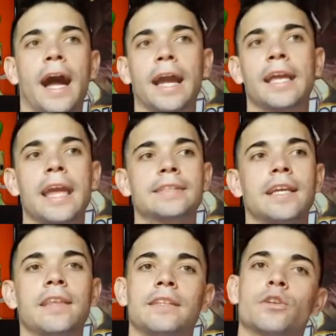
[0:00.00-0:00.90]
I can't
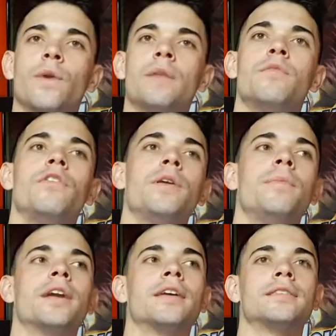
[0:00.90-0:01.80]
say that it's a great movie
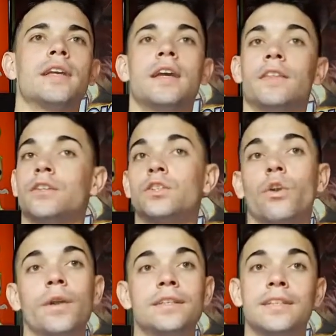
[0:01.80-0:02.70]
because the
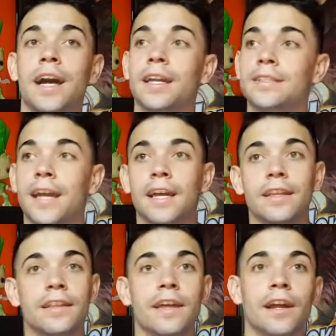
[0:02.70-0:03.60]
story is not
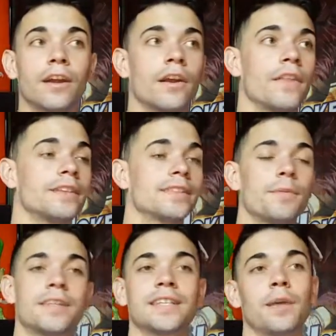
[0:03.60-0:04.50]
exactly there, and then some
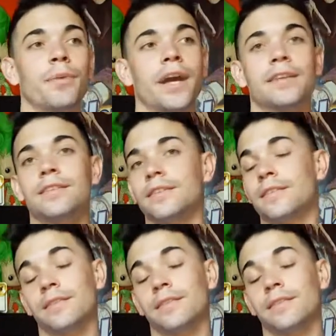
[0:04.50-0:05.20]
of the side plots,